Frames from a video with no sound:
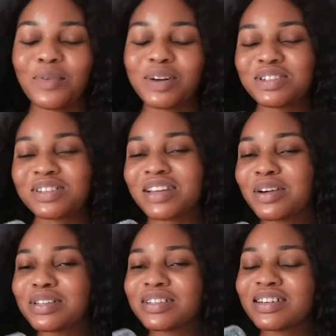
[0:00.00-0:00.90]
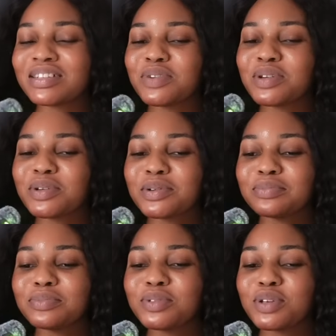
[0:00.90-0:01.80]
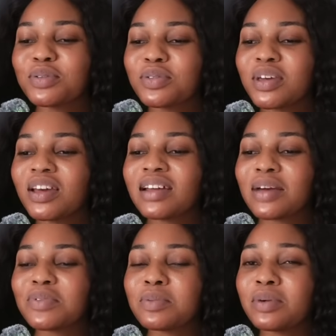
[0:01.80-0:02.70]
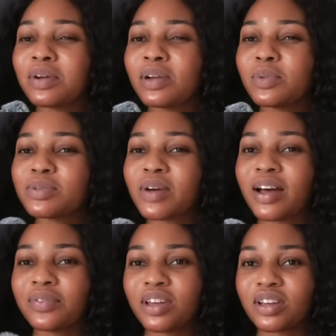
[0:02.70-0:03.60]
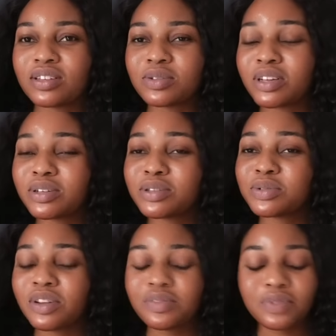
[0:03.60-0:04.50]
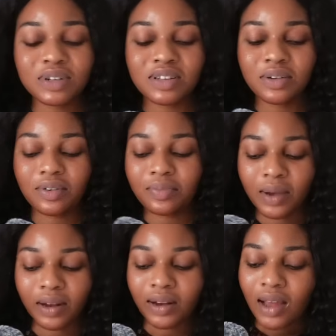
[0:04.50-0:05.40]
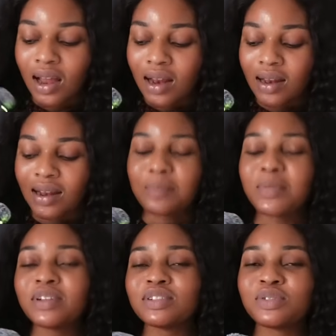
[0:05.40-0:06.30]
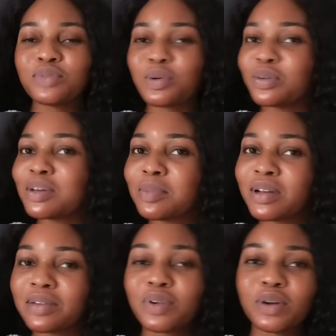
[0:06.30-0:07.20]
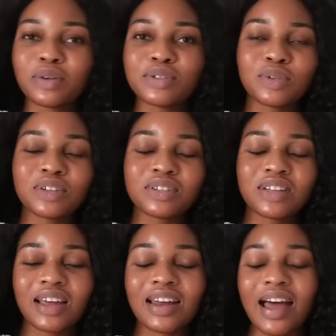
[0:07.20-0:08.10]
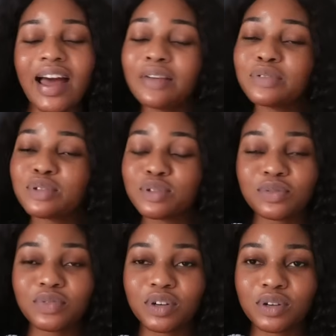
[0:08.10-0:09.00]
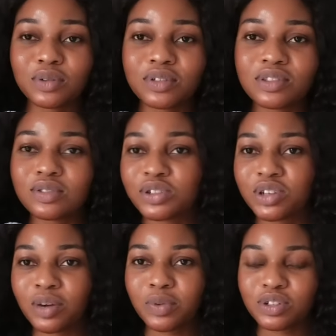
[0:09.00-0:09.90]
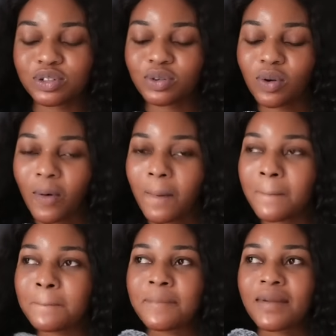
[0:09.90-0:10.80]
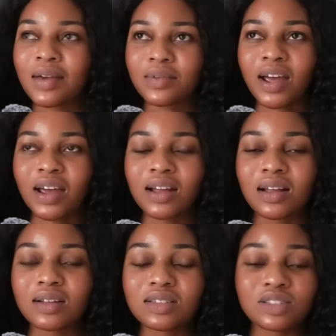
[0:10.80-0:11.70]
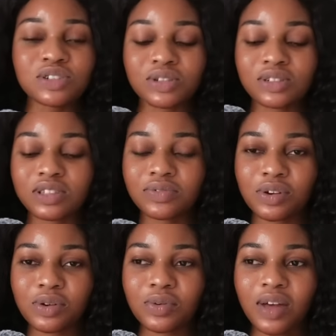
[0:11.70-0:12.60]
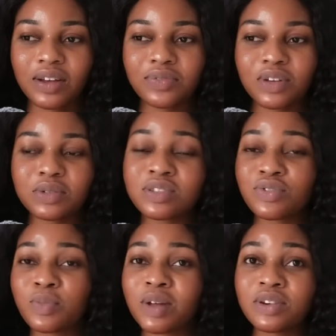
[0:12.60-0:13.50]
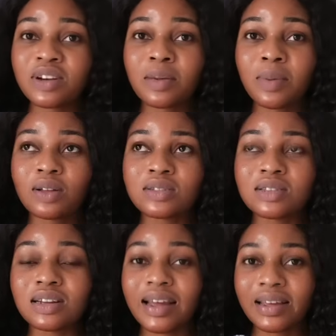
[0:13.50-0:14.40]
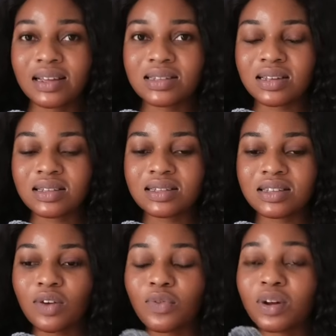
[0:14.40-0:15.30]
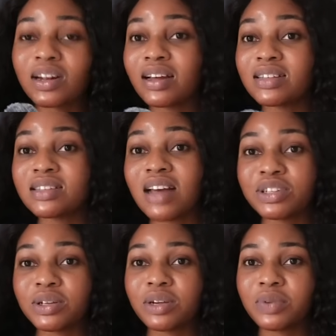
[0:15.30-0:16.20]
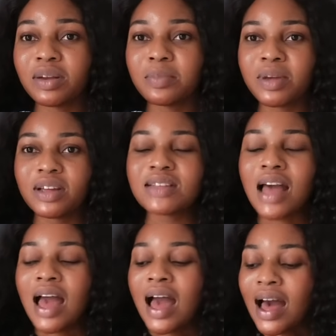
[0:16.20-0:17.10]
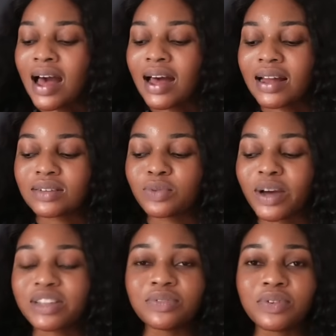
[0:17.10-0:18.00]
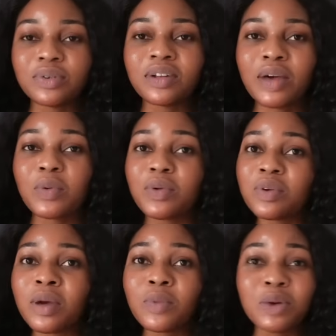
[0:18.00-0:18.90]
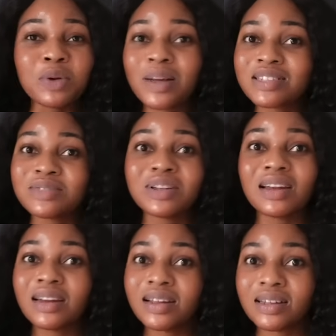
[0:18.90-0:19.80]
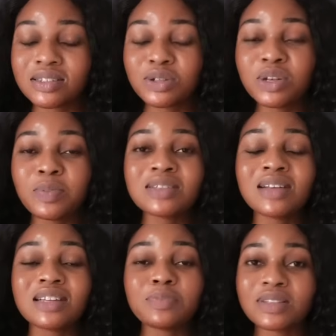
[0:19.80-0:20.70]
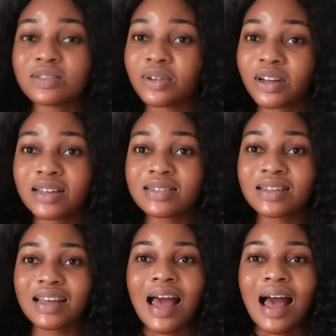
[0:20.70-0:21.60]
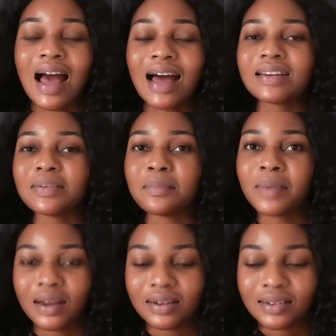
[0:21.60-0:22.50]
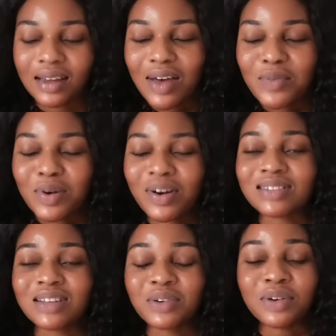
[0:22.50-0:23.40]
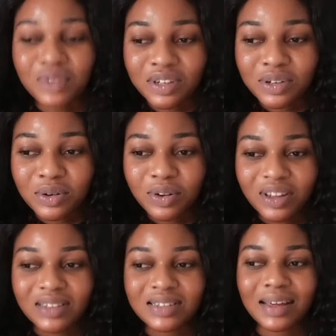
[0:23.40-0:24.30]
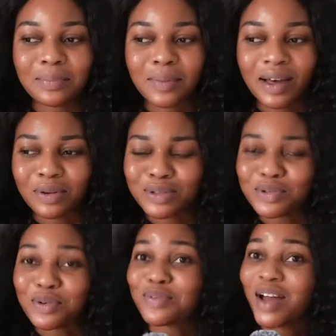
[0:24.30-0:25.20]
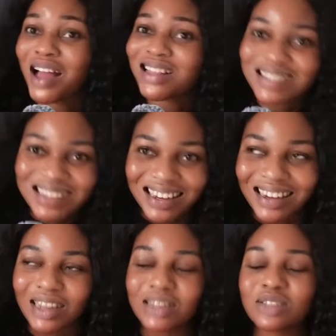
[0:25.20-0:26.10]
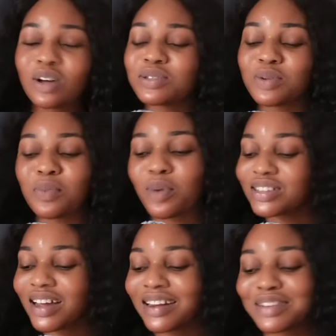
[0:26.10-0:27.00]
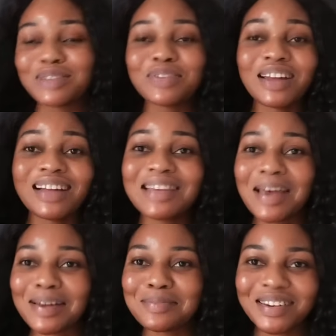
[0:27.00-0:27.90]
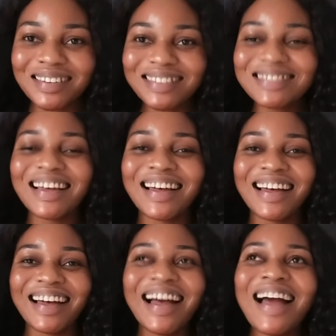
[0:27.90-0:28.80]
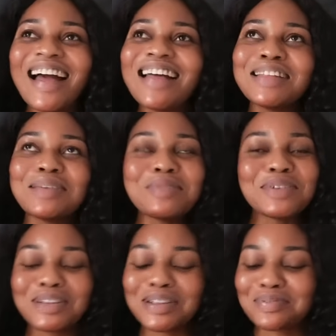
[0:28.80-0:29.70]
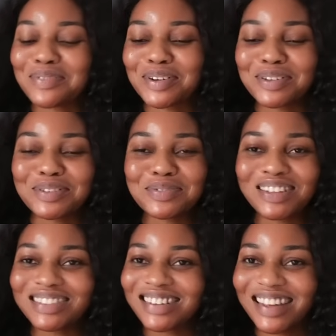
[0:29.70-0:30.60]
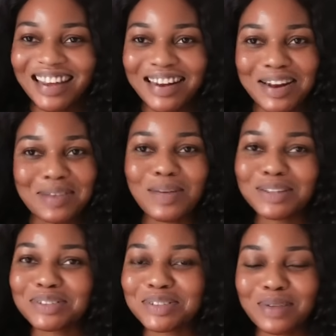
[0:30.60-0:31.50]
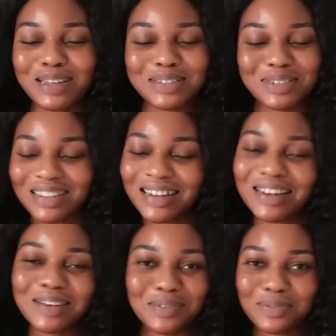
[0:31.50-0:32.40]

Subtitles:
What is your take on today's video? Do you think that women really want to have kids, or they're just doing it for the sake of men? Let me roll some clips for you all to watch the end. I have two videos to share with you all, right? A stitch on this video. And the first one is a woman talking about the legacy itself, what legacy actually really means, and why she feels like we women, we're not passing on any legacy. The only person that is passing on legacy are the men. Whereas the second video is a man also ranting. He talks so much and he talks for like 10 minutes. Let me roll the clip for you to watch to the end, and I'll be back to share my thoughts at the end of the